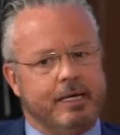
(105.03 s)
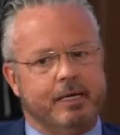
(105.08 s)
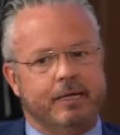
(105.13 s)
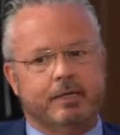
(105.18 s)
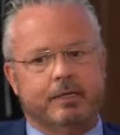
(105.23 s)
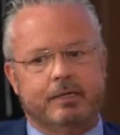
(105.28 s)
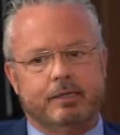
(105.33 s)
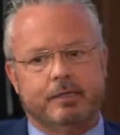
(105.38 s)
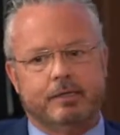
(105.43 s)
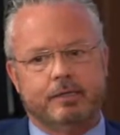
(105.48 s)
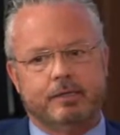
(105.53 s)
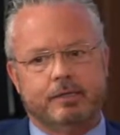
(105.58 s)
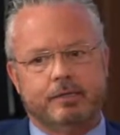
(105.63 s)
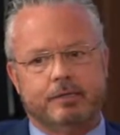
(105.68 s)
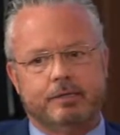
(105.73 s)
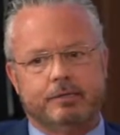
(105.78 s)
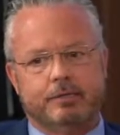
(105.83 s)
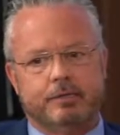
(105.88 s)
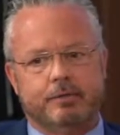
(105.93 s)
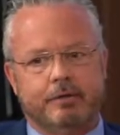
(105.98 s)
back
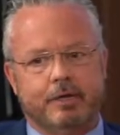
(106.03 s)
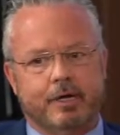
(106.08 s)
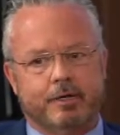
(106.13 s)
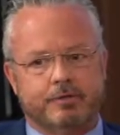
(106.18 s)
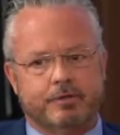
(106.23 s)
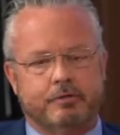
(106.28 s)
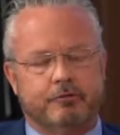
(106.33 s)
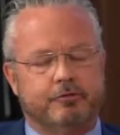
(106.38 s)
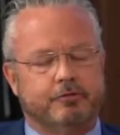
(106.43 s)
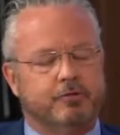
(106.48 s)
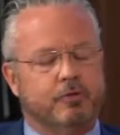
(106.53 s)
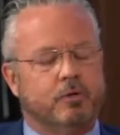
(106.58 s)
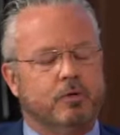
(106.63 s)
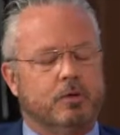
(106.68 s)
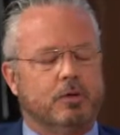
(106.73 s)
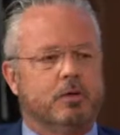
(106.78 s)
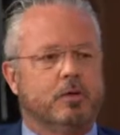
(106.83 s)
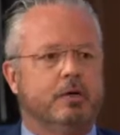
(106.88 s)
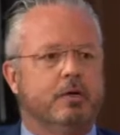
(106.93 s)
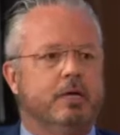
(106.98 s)
in
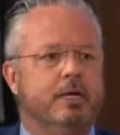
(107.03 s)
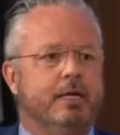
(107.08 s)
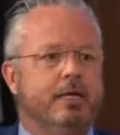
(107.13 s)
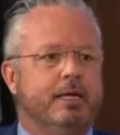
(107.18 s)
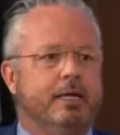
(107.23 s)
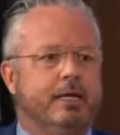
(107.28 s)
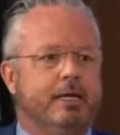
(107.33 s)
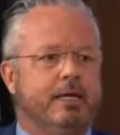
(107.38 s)
2004.